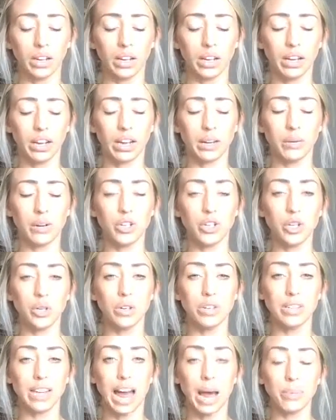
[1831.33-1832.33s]
And I want you to
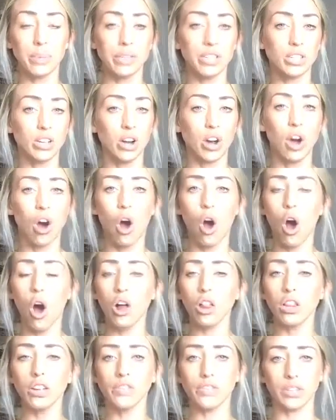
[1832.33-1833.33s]
tap into
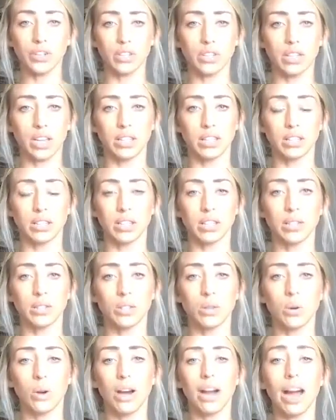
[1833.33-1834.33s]
all of your senses.
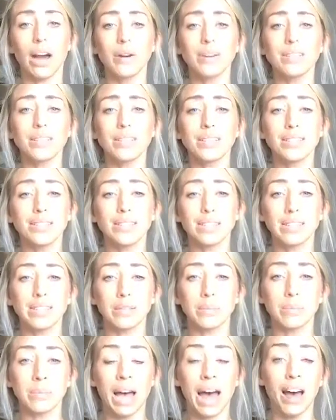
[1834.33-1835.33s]
So how does it
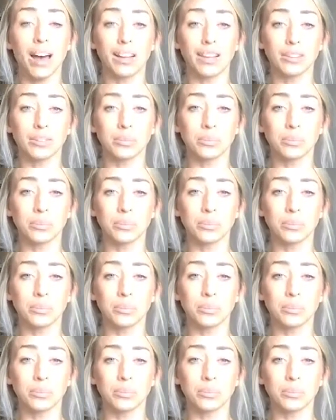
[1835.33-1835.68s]
smell?